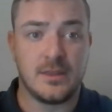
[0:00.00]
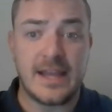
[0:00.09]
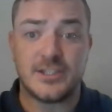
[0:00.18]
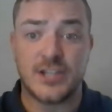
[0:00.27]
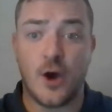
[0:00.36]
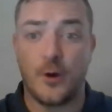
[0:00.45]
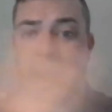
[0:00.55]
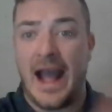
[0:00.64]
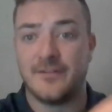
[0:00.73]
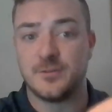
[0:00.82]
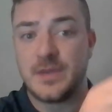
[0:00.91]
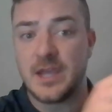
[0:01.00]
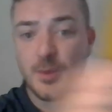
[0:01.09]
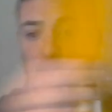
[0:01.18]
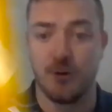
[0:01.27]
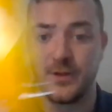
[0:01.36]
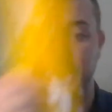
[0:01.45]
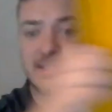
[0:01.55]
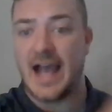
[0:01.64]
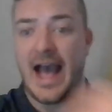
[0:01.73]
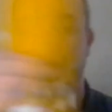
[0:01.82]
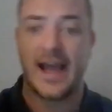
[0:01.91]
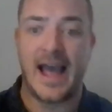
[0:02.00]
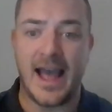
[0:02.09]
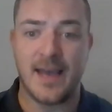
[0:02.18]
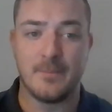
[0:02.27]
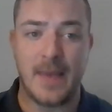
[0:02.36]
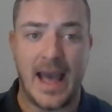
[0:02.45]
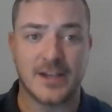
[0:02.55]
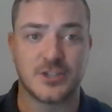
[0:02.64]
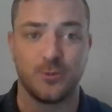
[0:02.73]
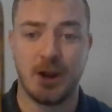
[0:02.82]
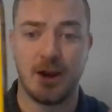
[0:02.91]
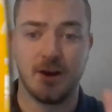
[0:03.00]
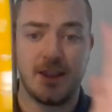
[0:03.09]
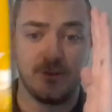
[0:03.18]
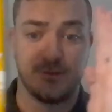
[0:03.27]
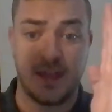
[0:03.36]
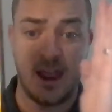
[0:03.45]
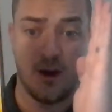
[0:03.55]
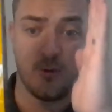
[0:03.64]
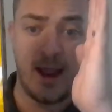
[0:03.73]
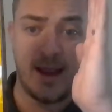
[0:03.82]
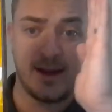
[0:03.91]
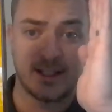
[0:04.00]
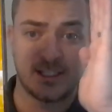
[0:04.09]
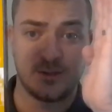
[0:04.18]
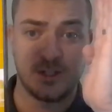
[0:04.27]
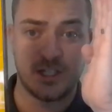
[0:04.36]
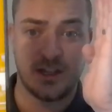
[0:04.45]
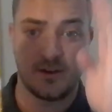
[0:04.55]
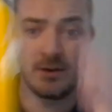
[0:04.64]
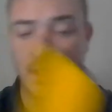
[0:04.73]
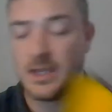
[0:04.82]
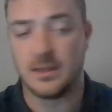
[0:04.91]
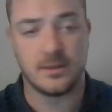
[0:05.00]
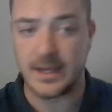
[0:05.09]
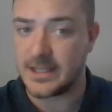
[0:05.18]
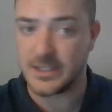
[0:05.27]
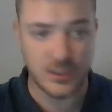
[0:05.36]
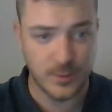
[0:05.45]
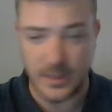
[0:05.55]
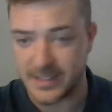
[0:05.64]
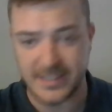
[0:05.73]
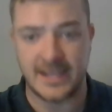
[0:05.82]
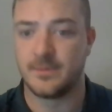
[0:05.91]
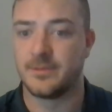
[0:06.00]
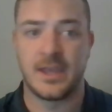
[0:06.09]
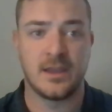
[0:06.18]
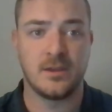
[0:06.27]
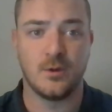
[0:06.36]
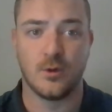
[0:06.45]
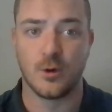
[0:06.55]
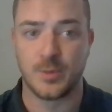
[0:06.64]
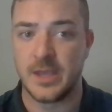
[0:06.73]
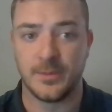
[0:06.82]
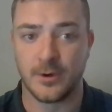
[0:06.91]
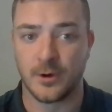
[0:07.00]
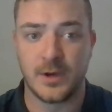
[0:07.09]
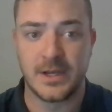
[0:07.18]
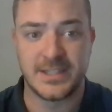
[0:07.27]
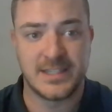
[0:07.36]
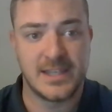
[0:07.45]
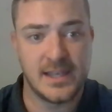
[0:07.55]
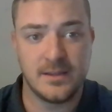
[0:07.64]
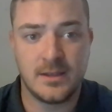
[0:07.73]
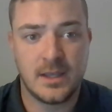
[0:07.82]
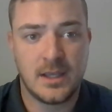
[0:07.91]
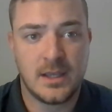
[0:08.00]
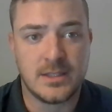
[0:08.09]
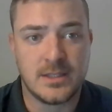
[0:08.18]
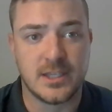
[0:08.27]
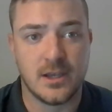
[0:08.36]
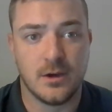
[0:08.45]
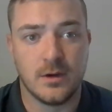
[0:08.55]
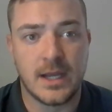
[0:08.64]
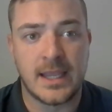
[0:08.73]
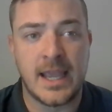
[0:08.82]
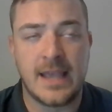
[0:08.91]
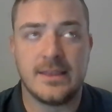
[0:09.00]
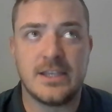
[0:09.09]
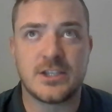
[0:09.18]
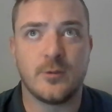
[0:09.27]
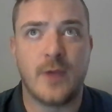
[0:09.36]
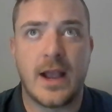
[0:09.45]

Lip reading: they don't have to be a perfect eye-to-eye match, where if they are right next to each other, they need to be the same thing or people are going to see it. So again, these